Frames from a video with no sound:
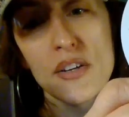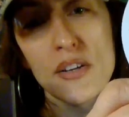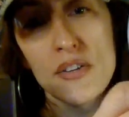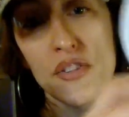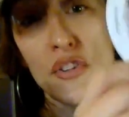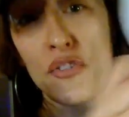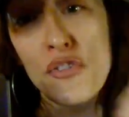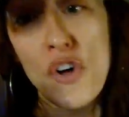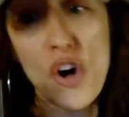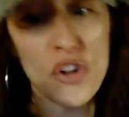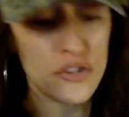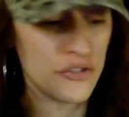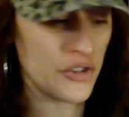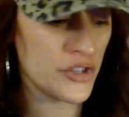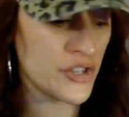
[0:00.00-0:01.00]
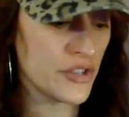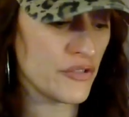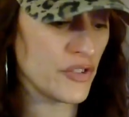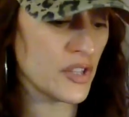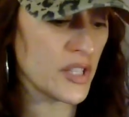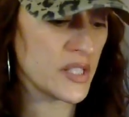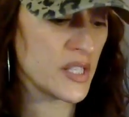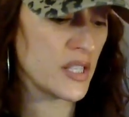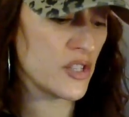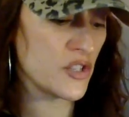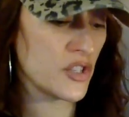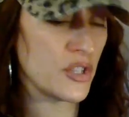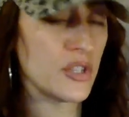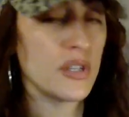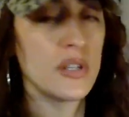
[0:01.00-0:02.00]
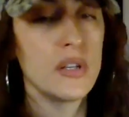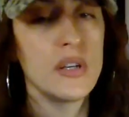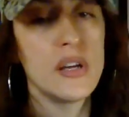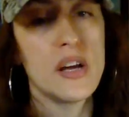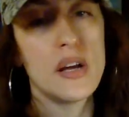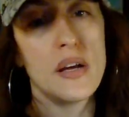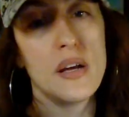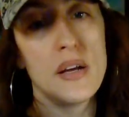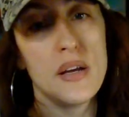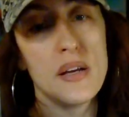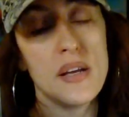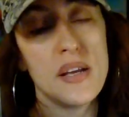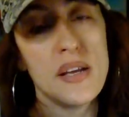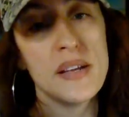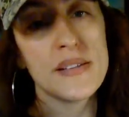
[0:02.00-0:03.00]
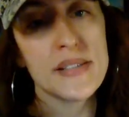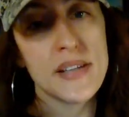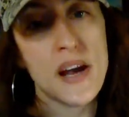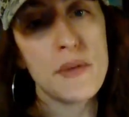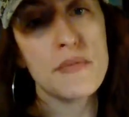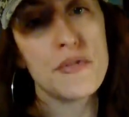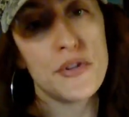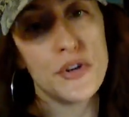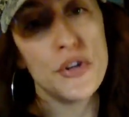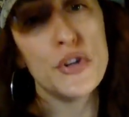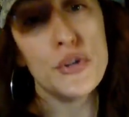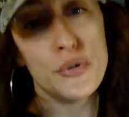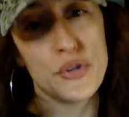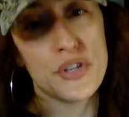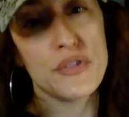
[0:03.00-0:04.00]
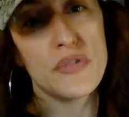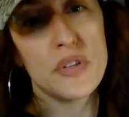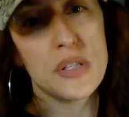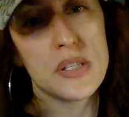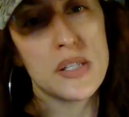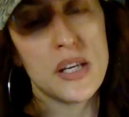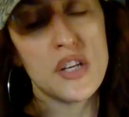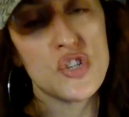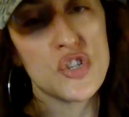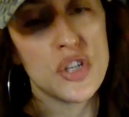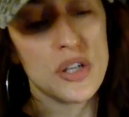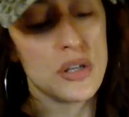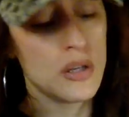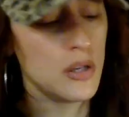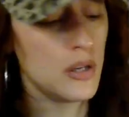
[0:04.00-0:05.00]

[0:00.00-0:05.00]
The fall of your civilization. It's time for a new civilization,